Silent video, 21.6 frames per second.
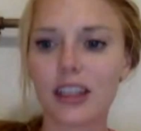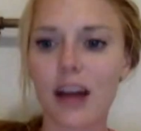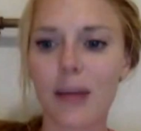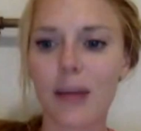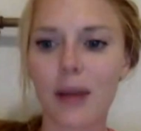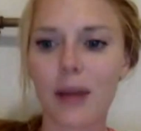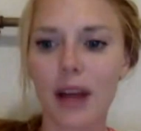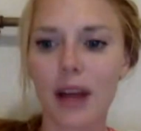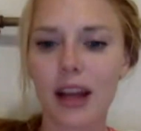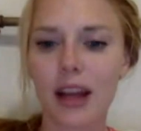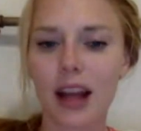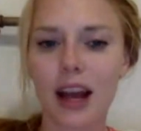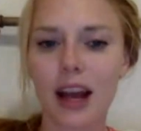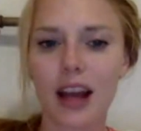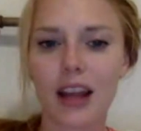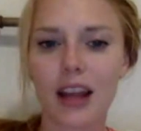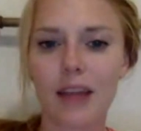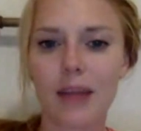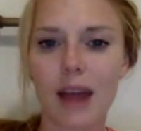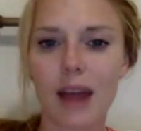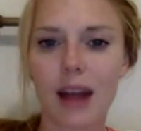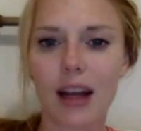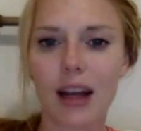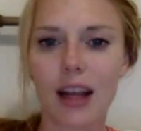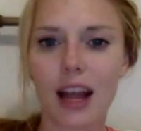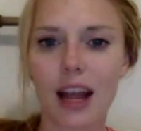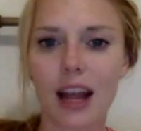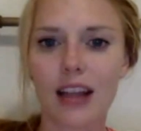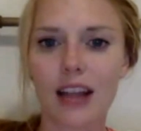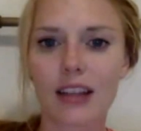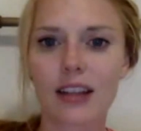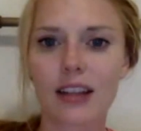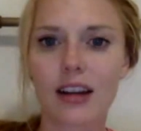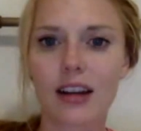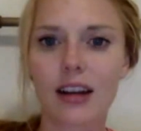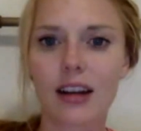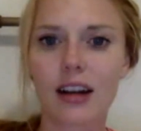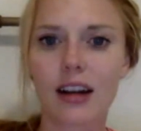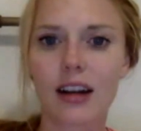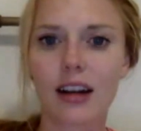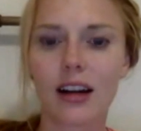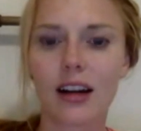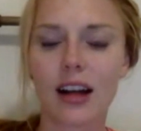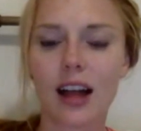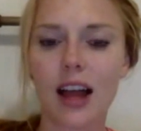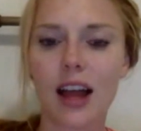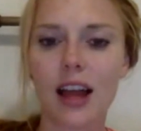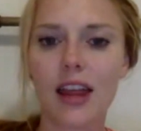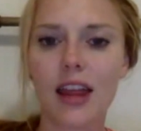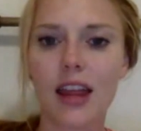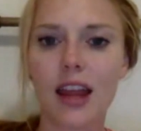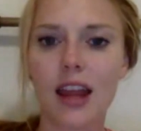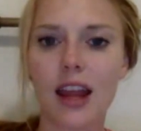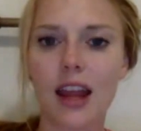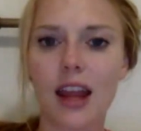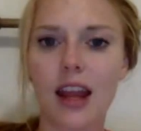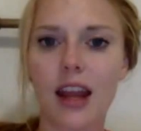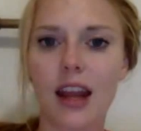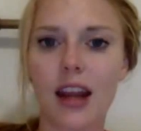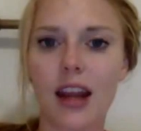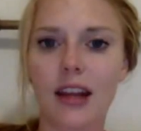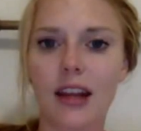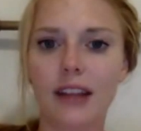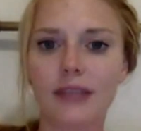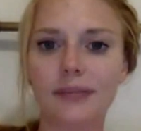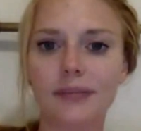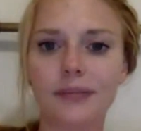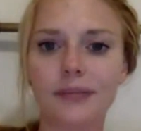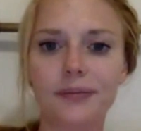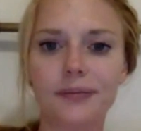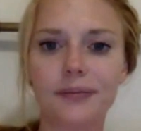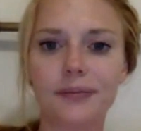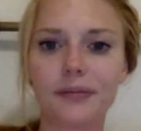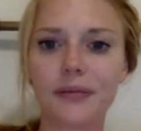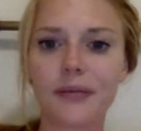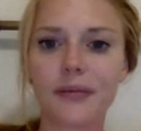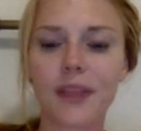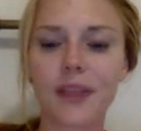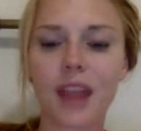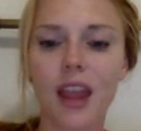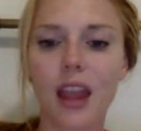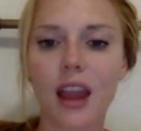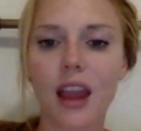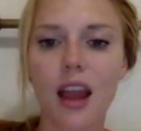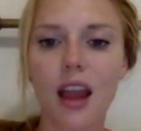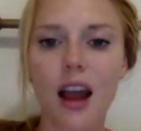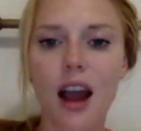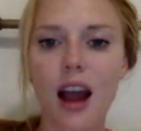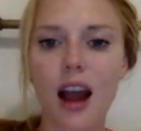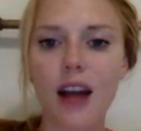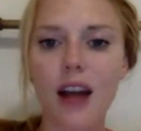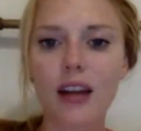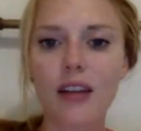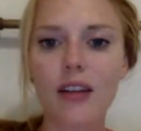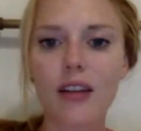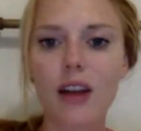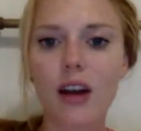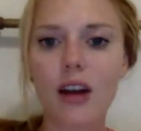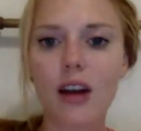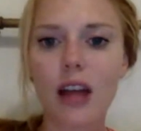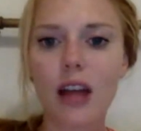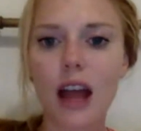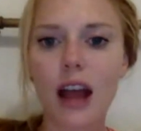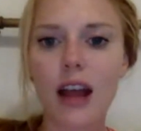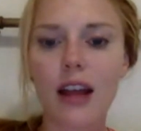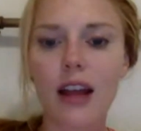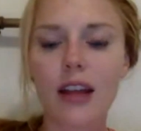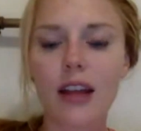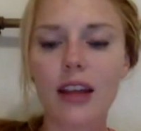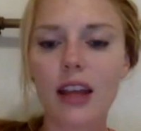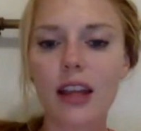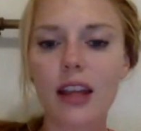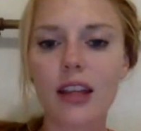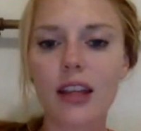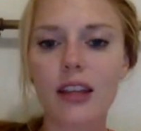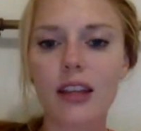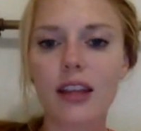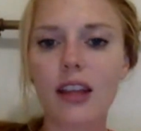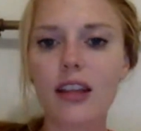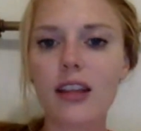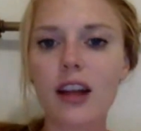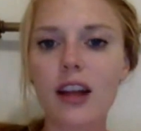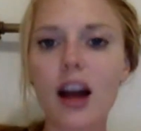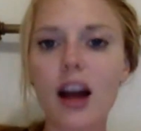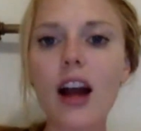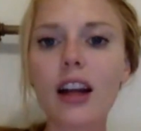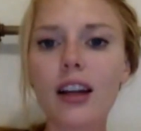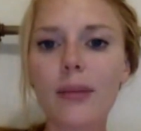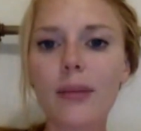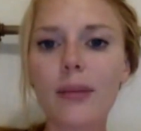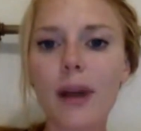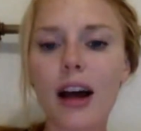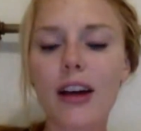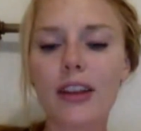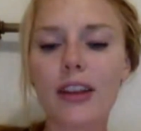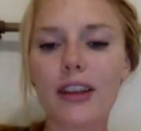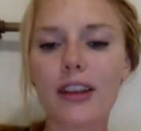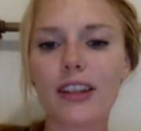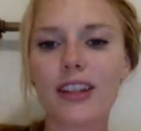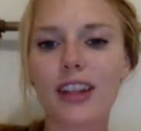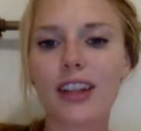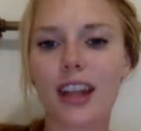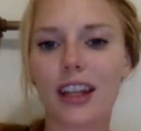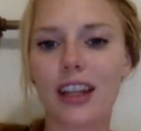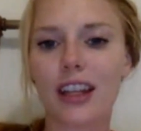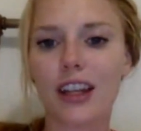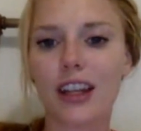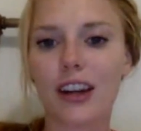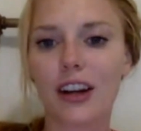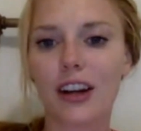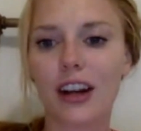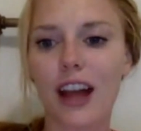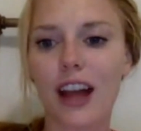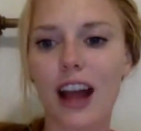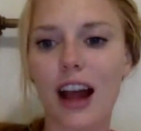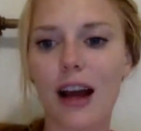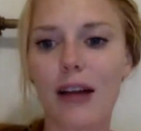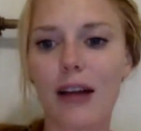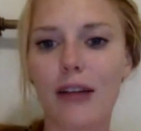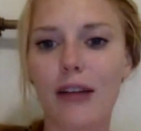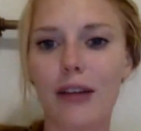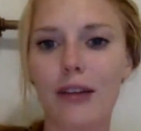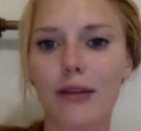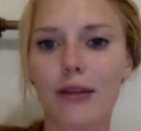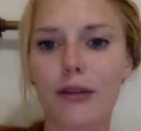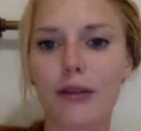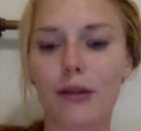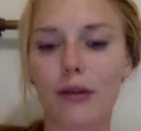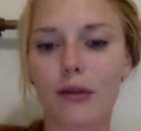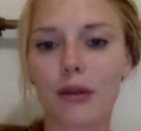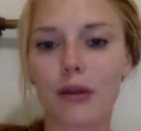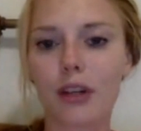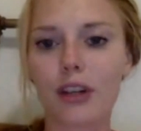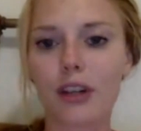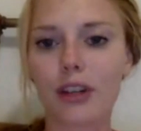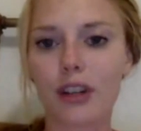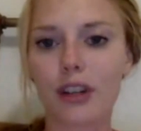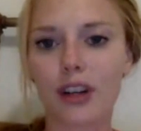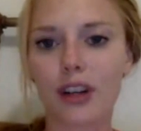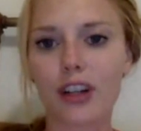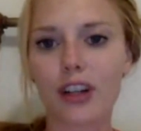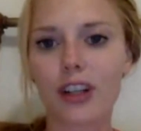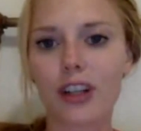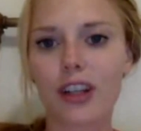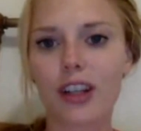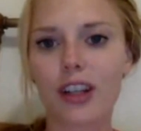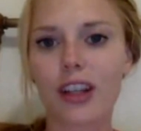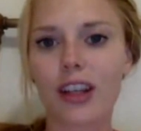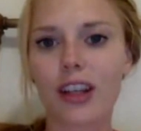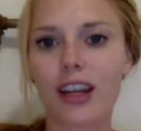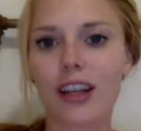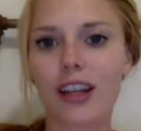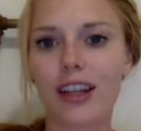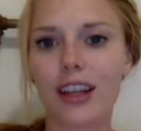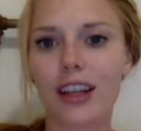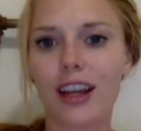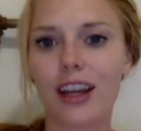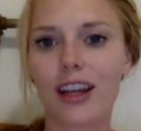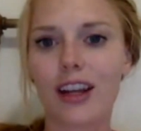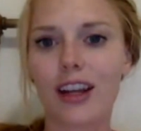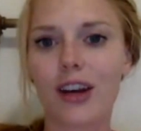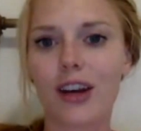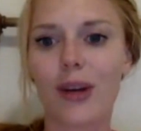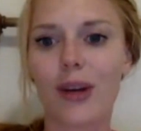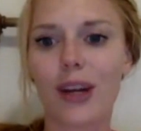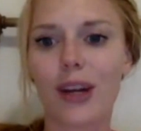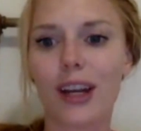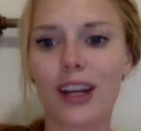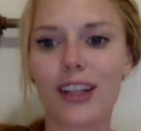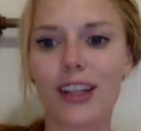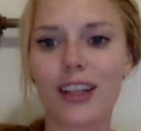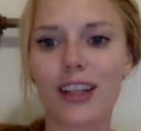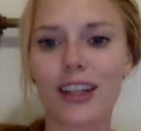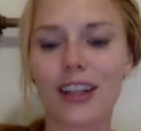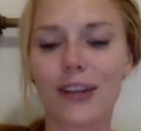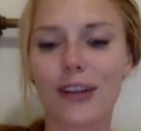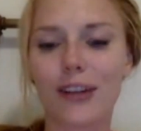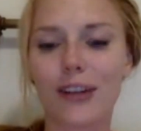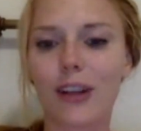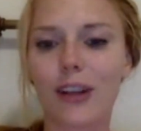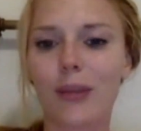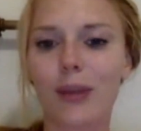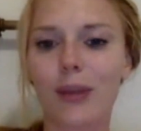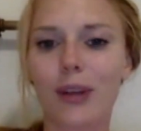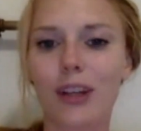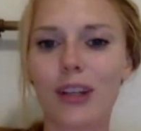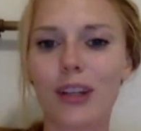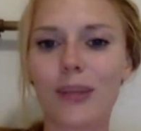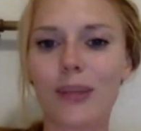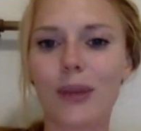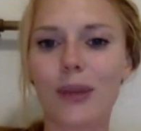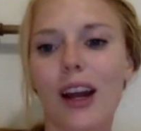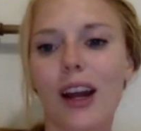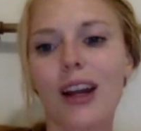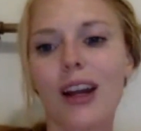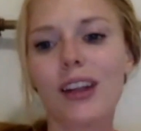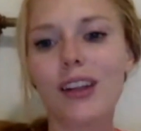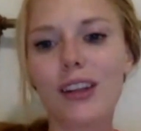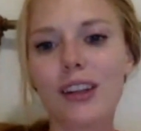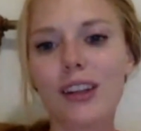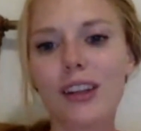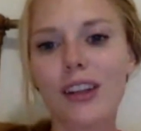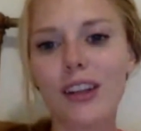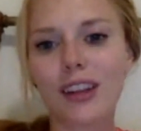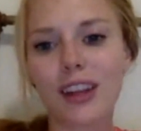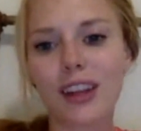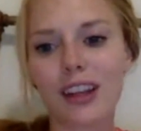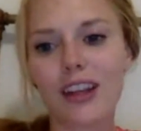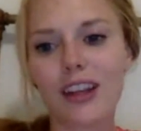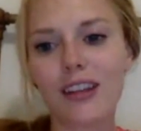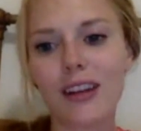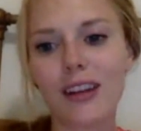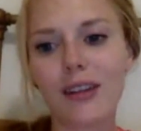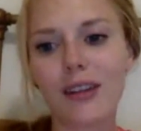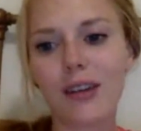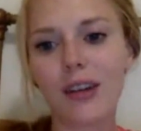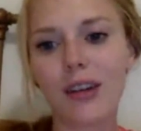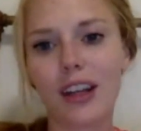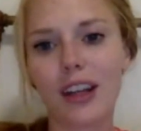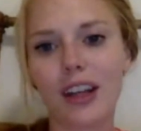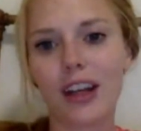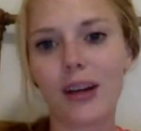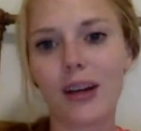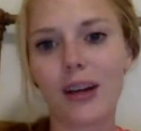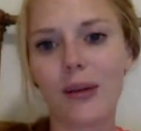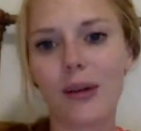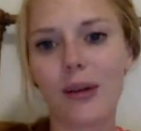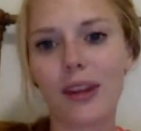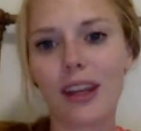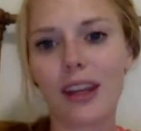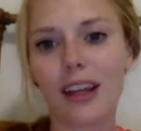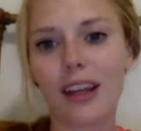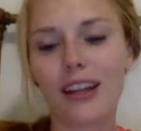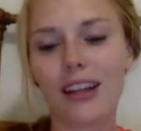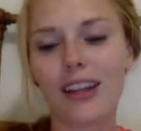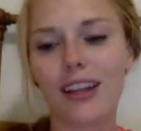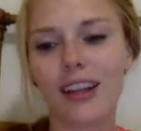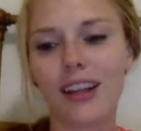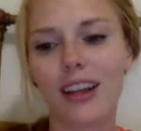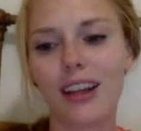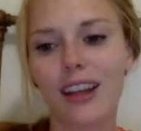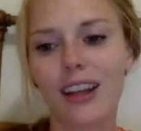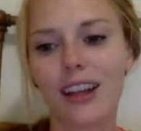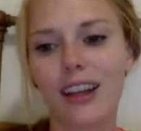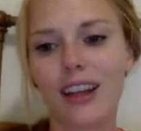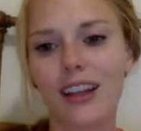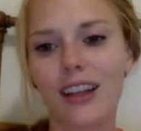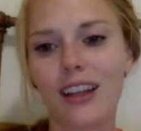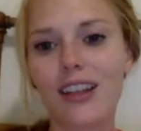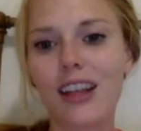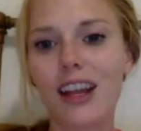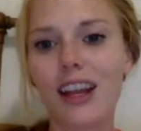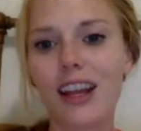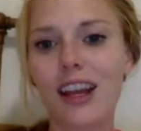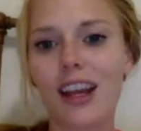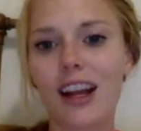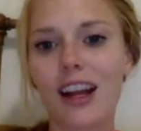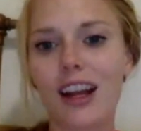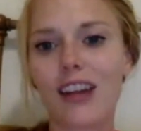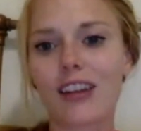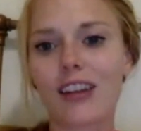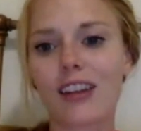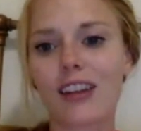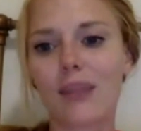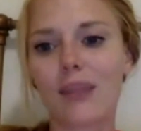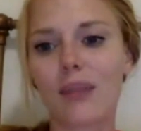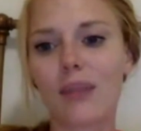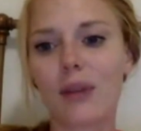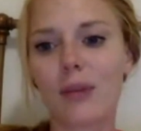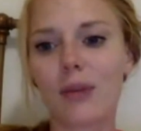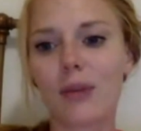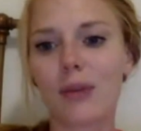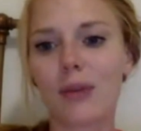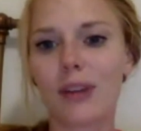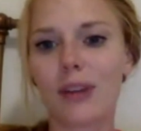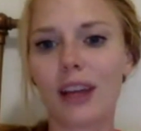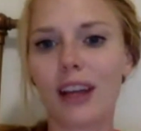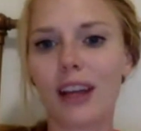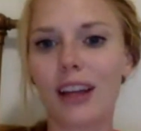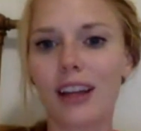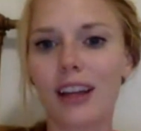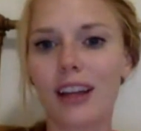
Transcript: by, yeah, the Madagascar, mm-hmm. and then I don't know. Yeah, they they talk about this like year and a half of research that they did going into different communities, but you like you never really hear what they did other than people like